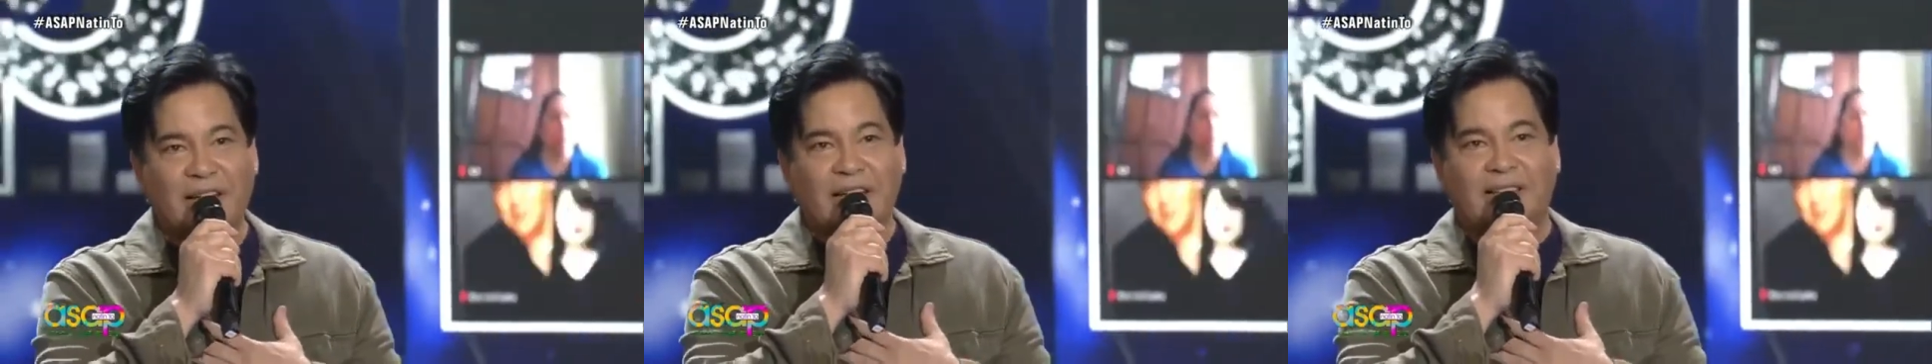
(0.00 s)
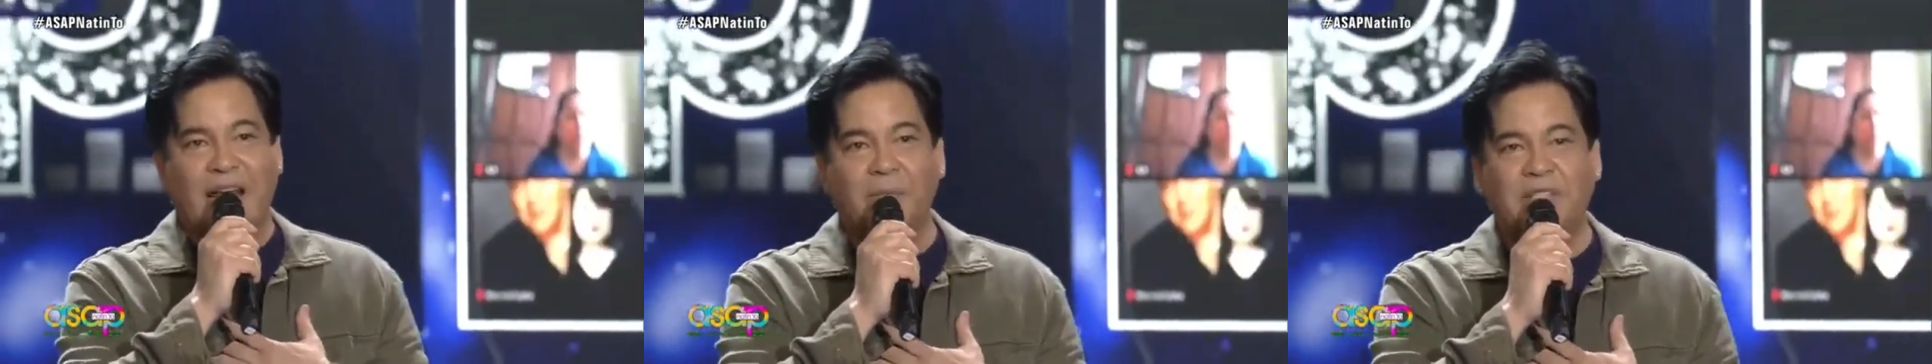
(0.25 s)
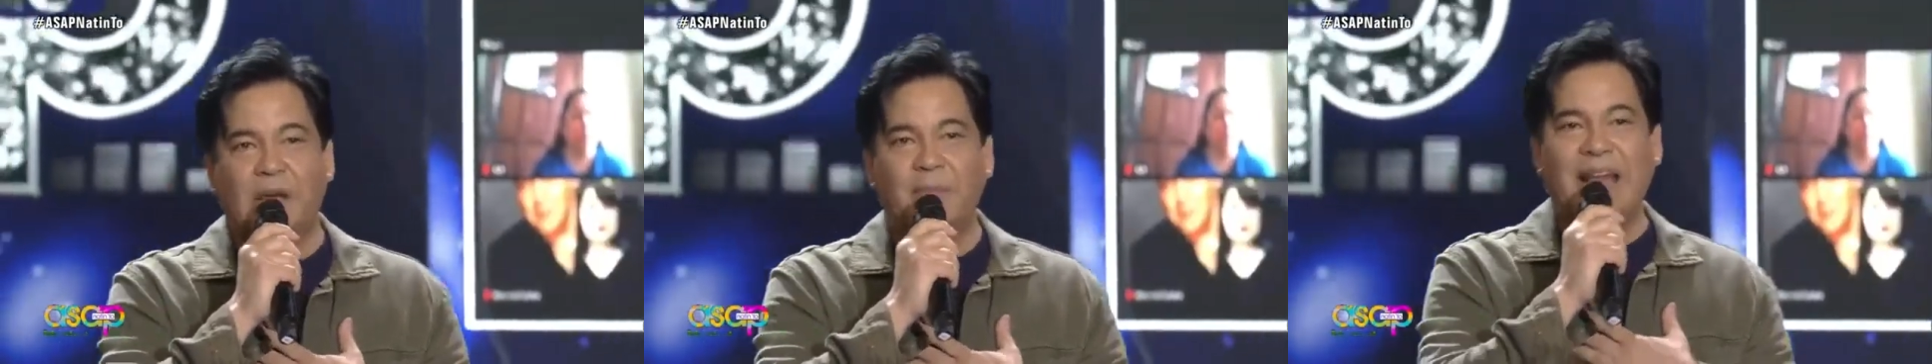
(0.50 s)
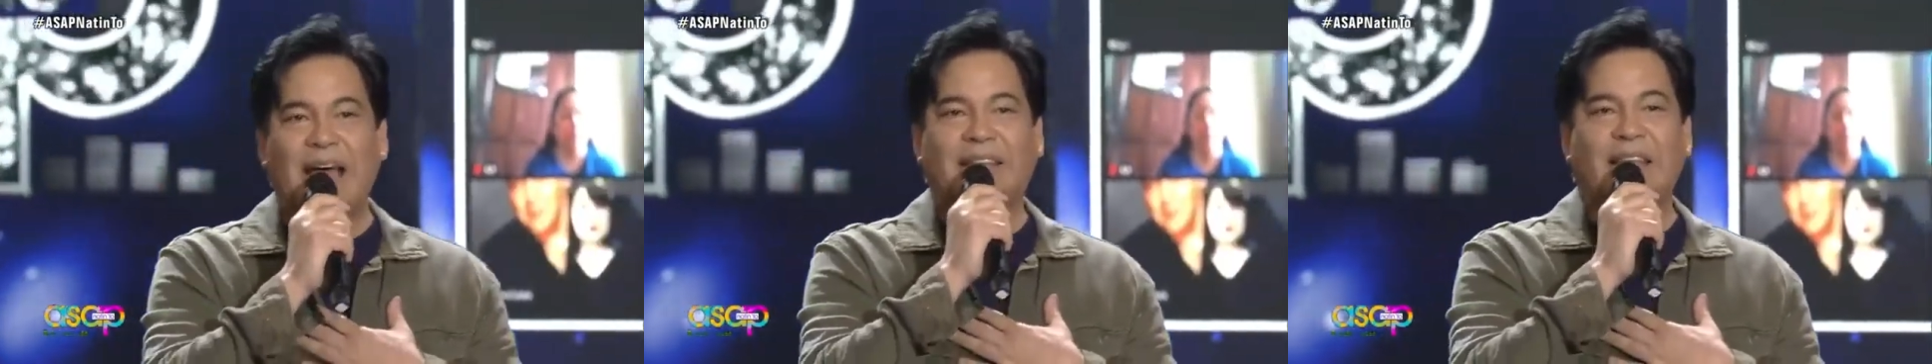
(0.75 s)

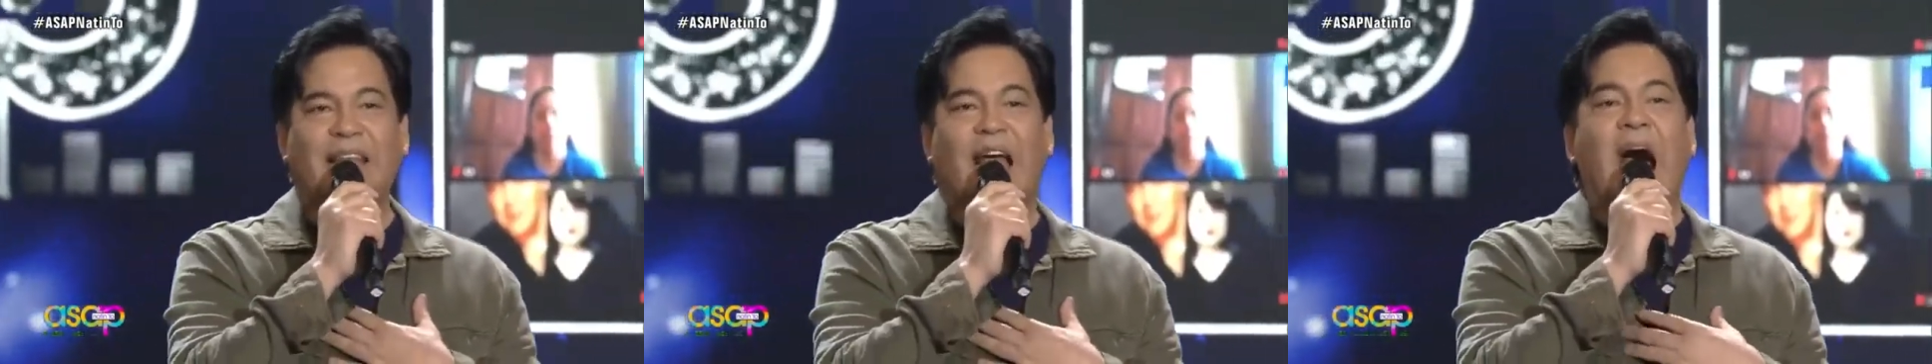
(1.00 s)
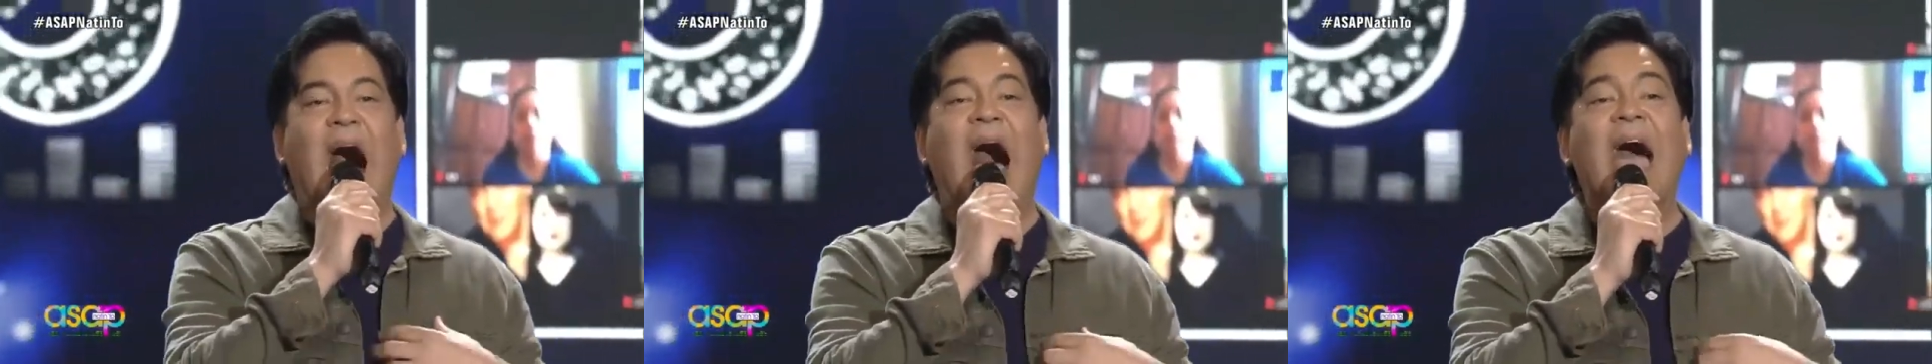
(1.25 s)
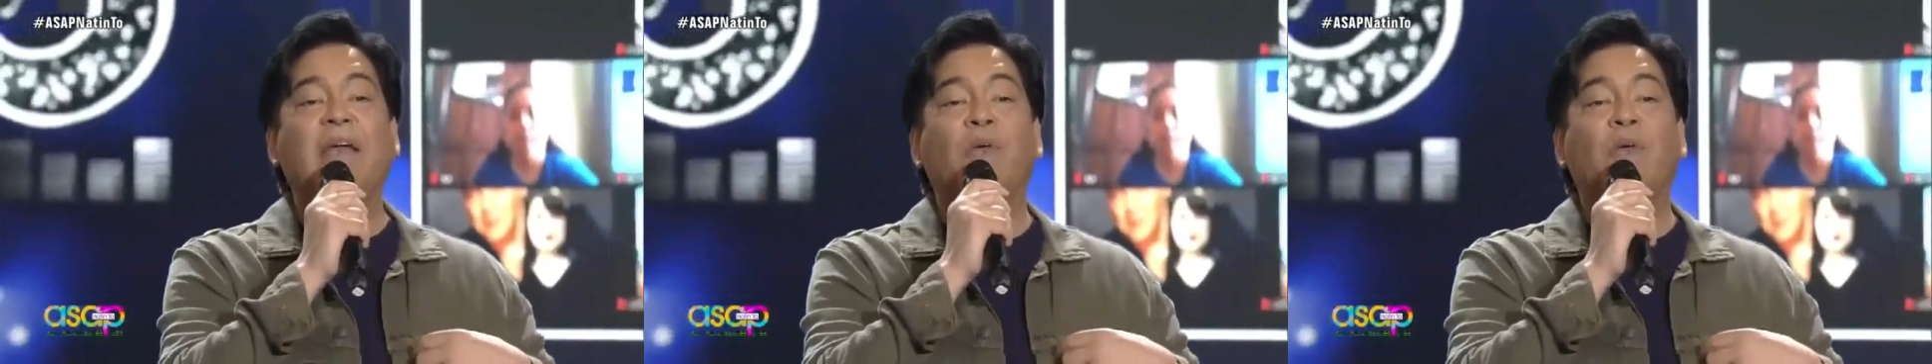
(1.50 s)
Sama-sama natin, I